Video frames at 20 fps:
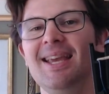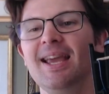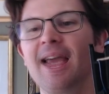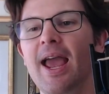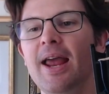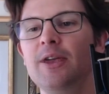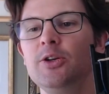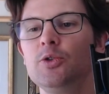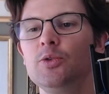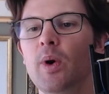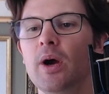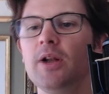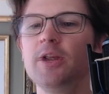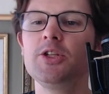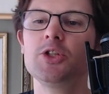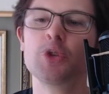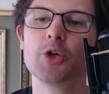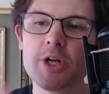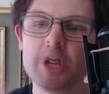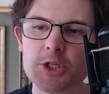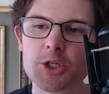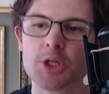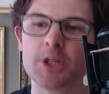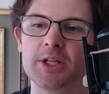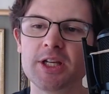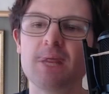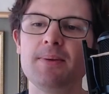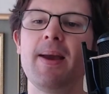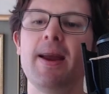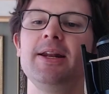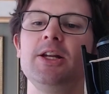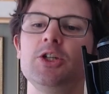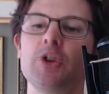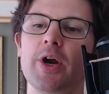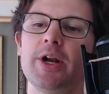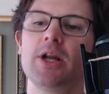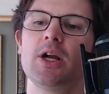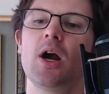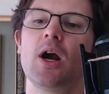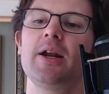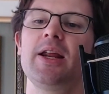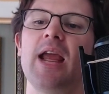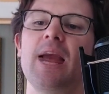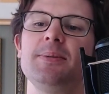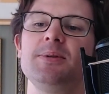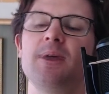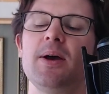And what is traditionally in many trading card games